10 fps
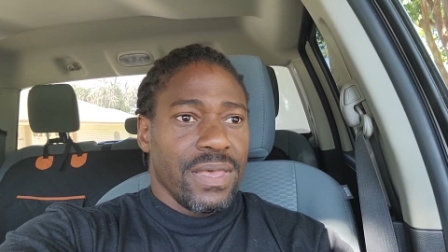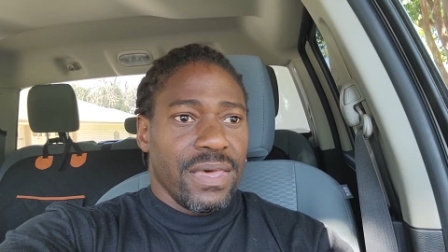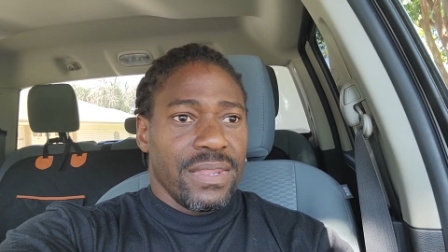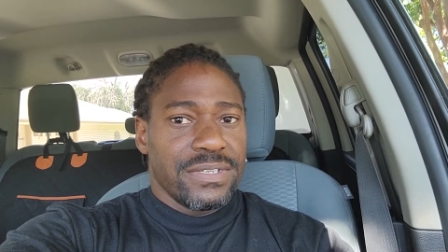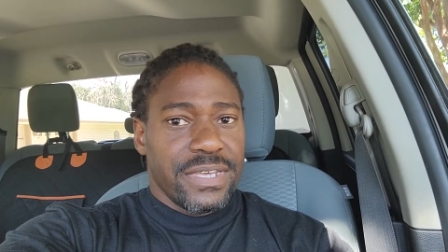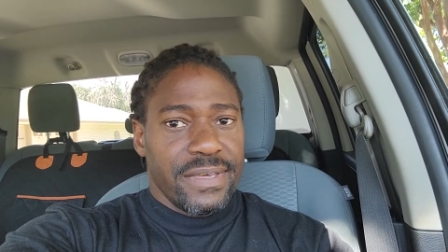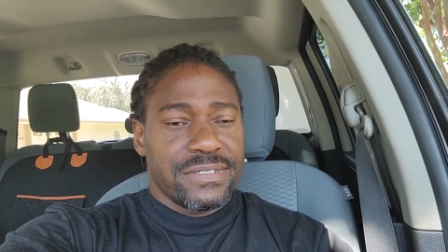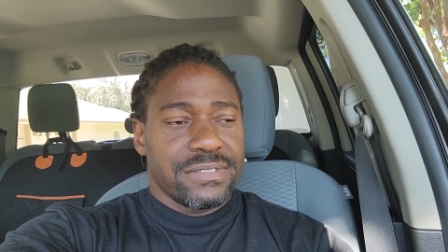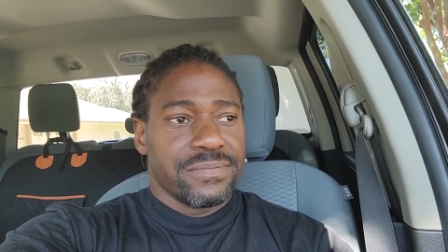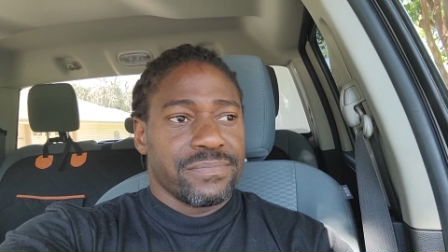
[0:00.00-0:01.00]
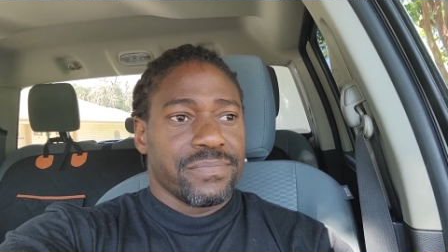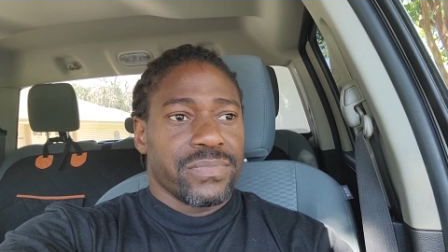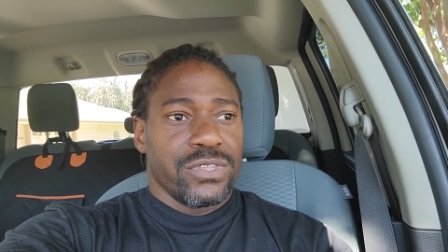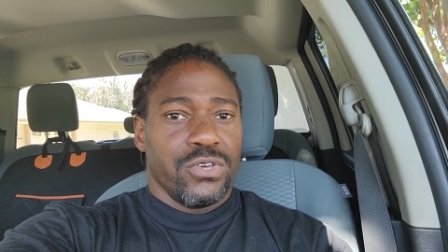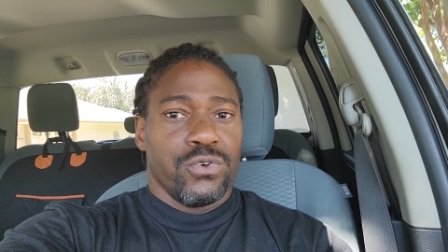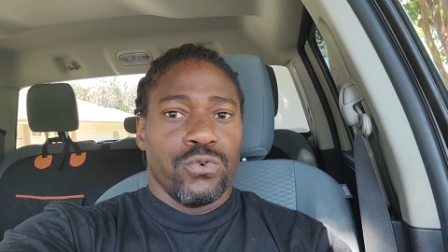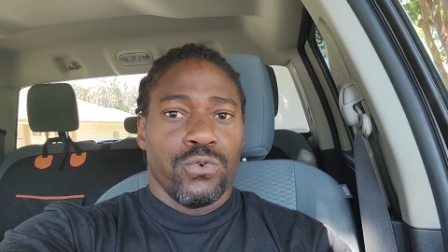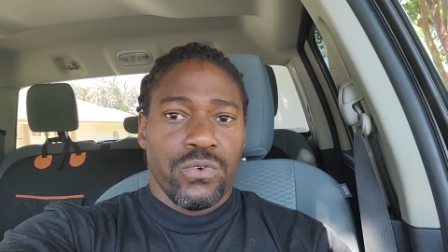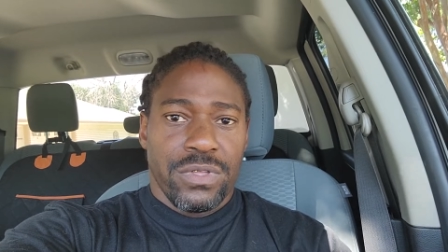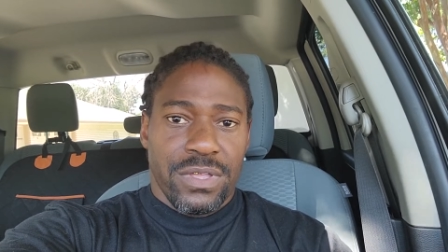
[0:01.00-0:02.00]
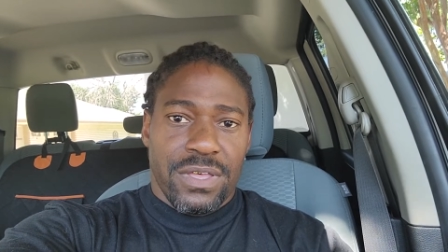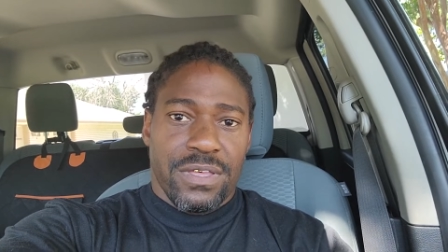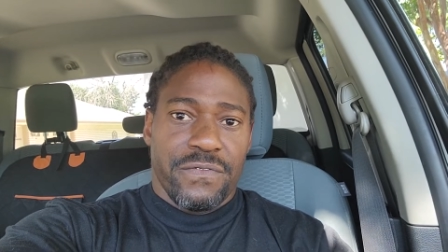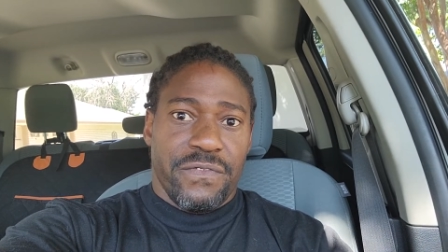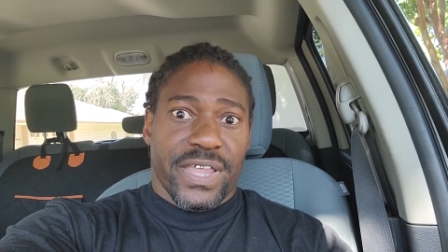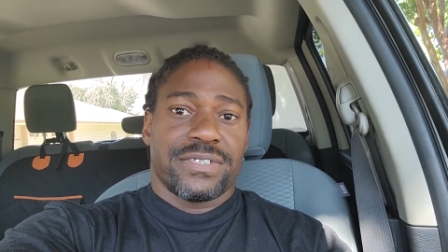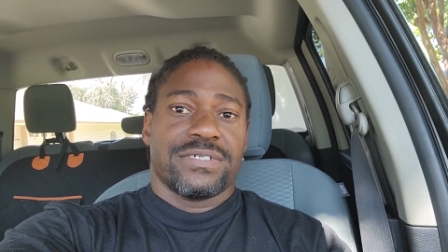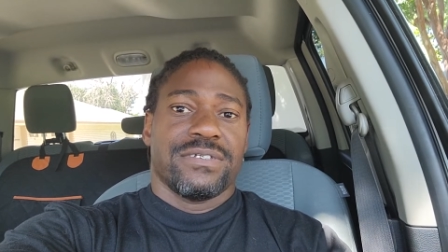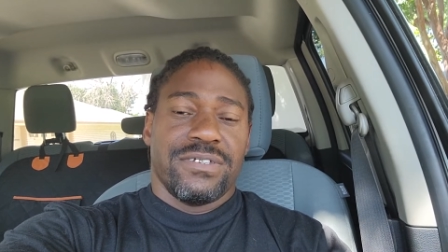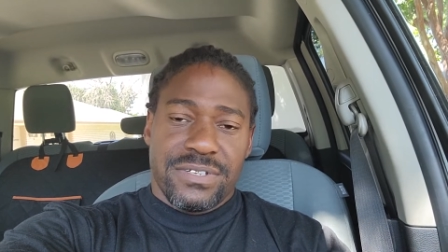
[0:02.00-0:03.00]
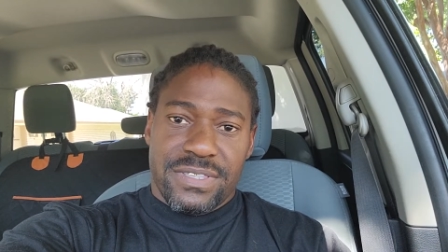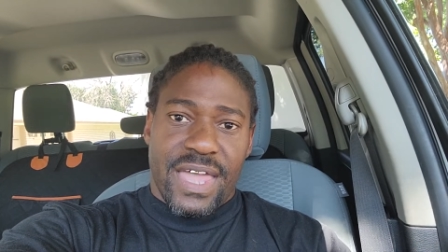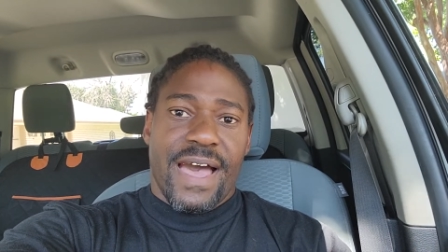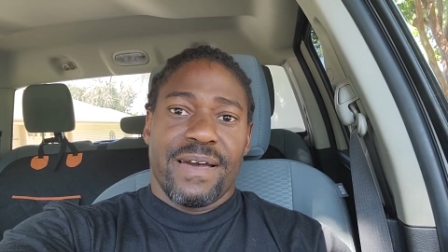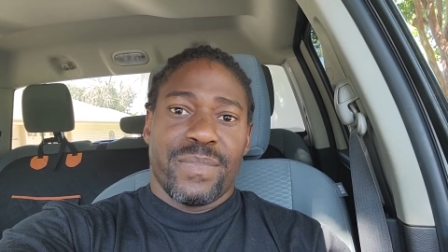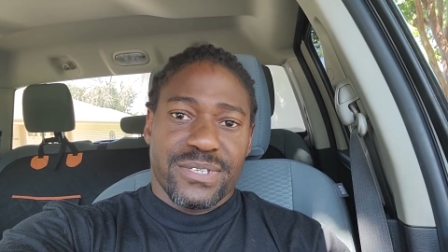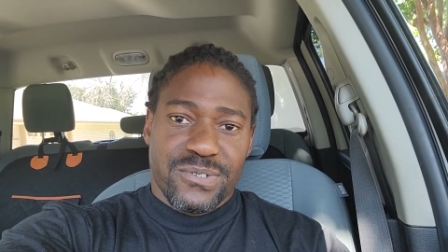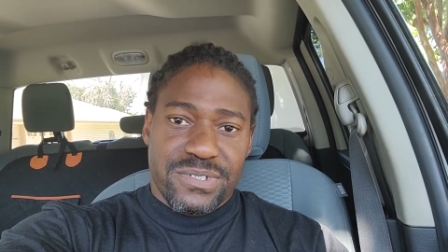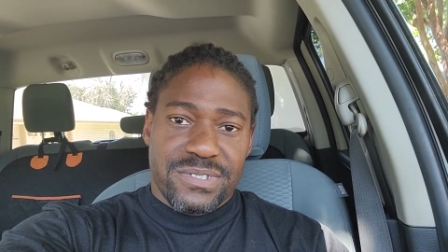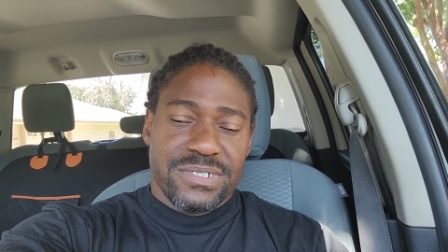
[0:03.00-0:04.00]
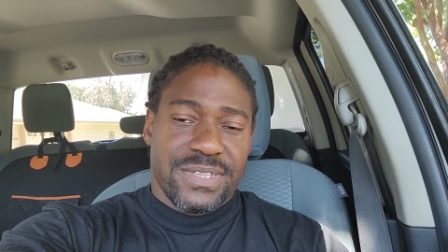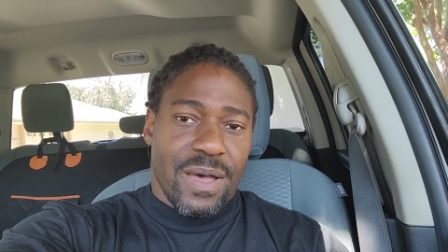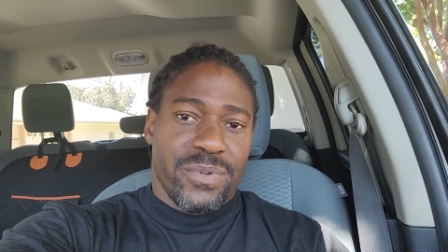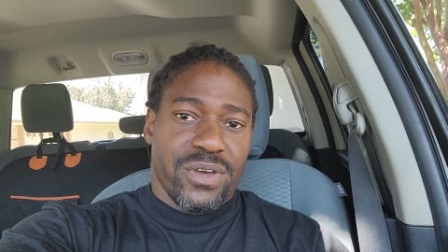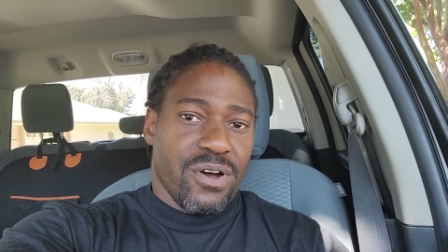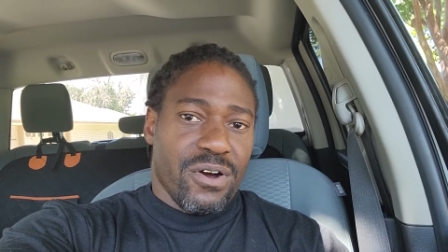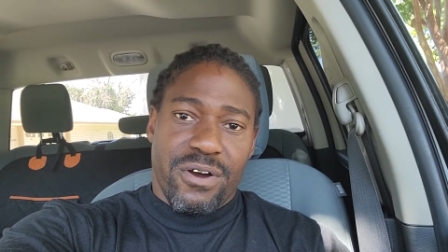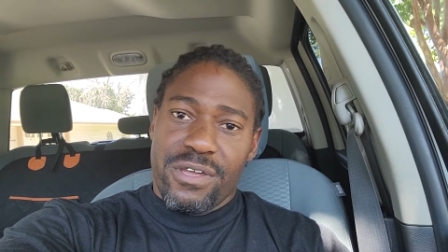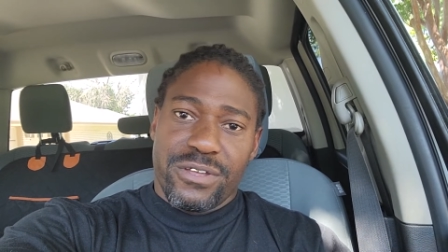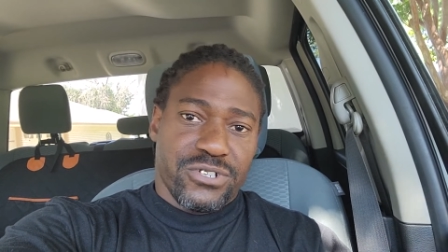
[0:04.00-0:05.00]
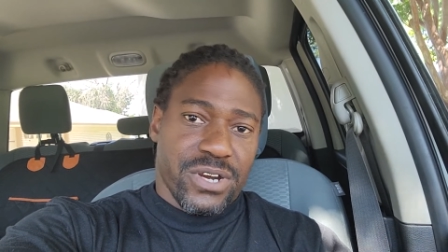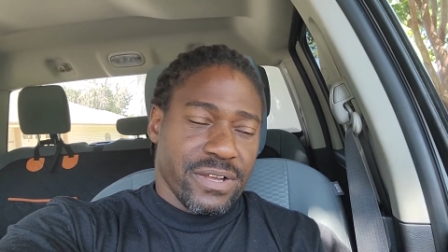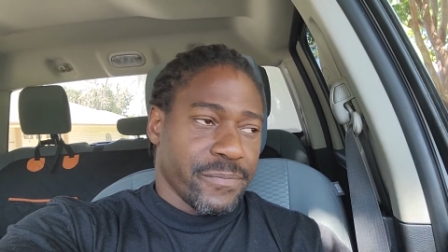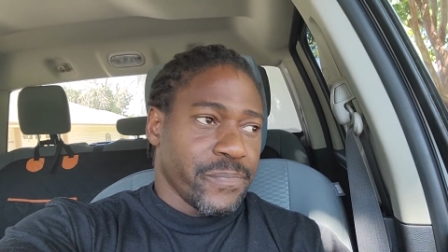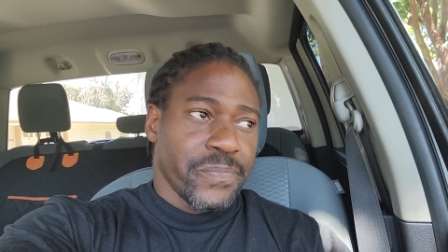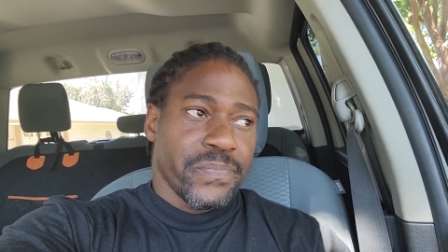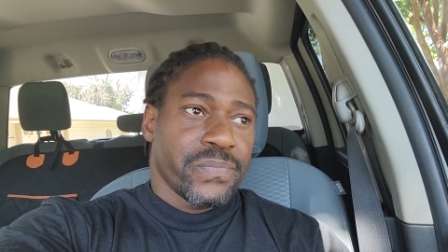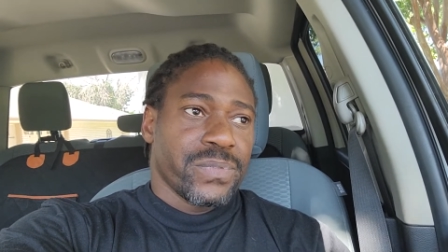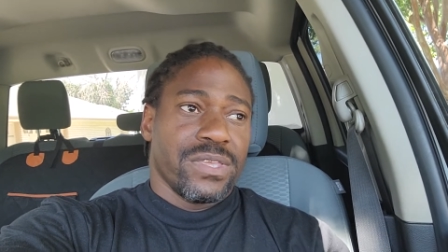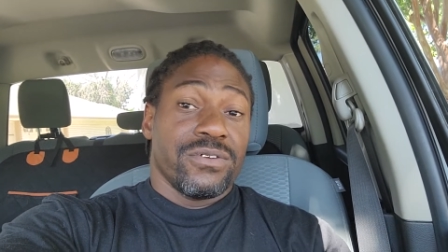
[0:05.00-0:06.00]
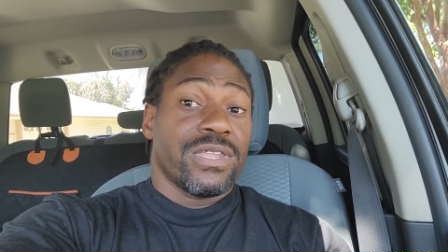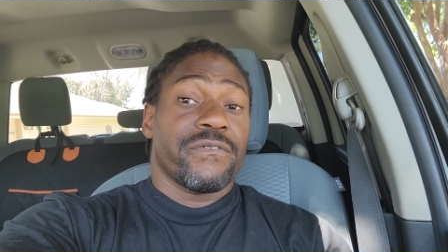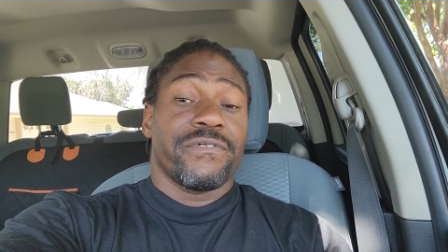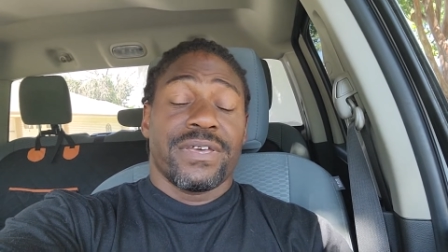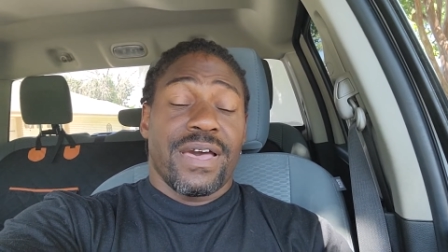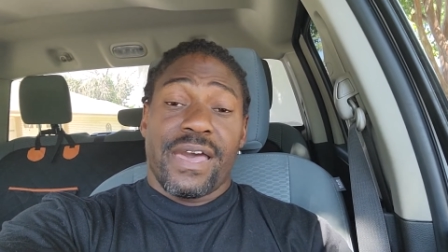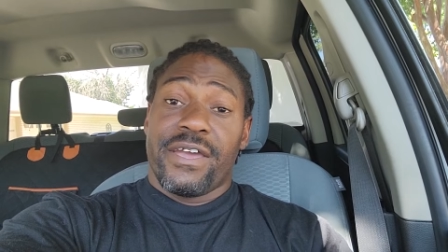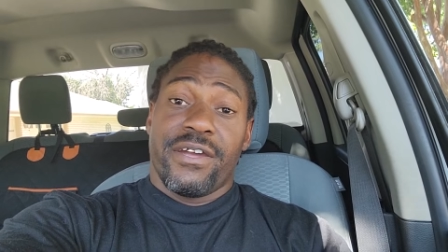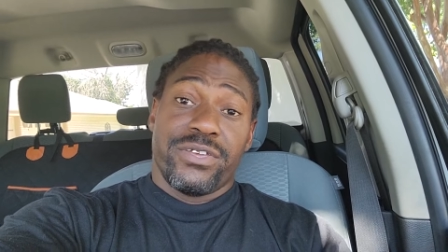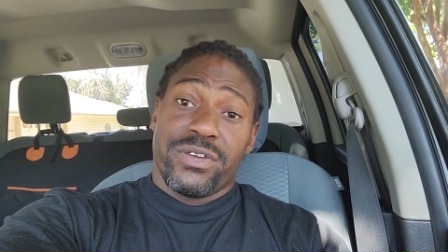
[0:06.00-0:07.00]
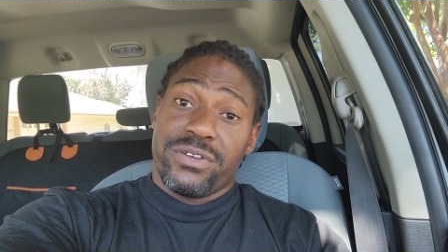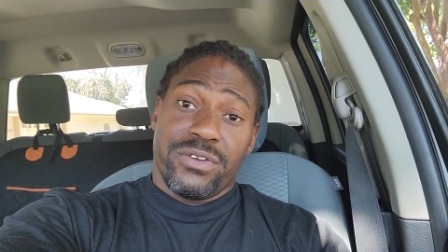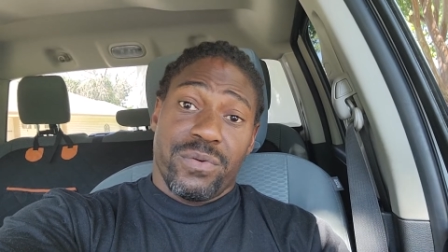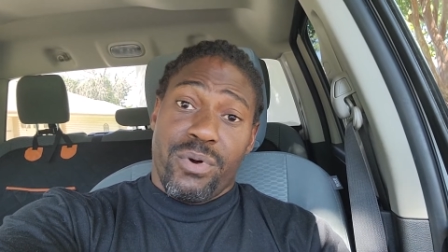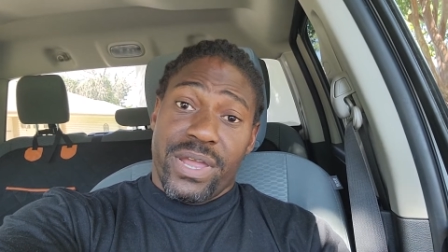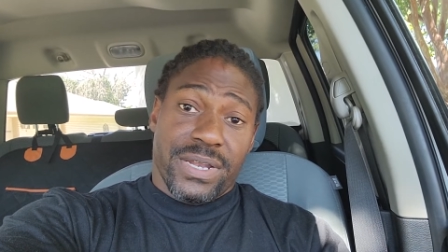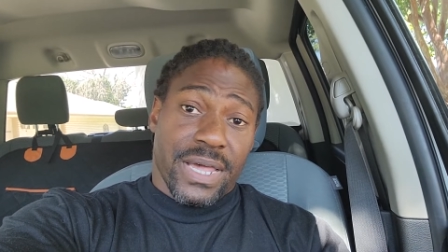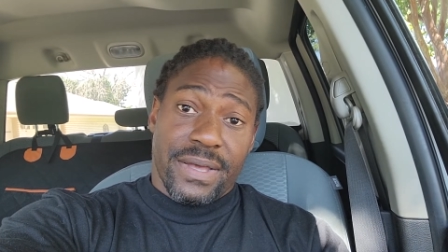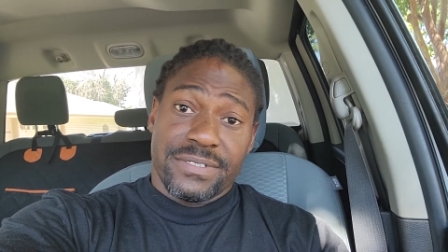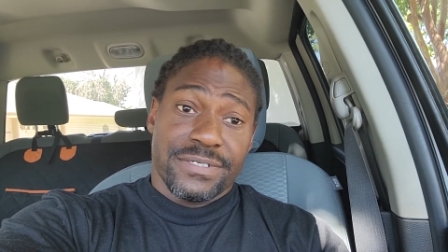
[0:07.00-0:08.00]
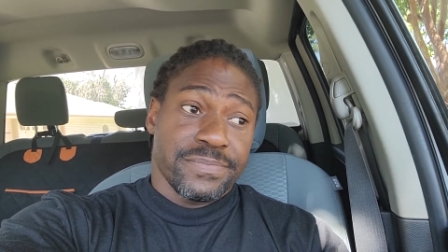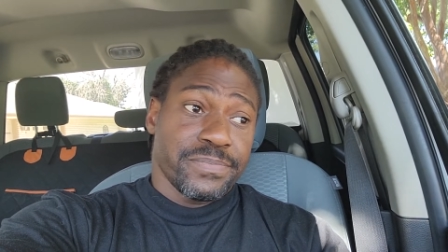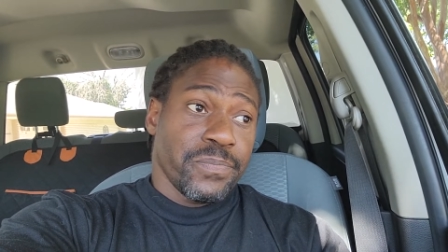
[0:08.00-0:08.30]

and it takes you flexing your thigh muscles to stop your car or your truck, then you definitely got air in your brake lines.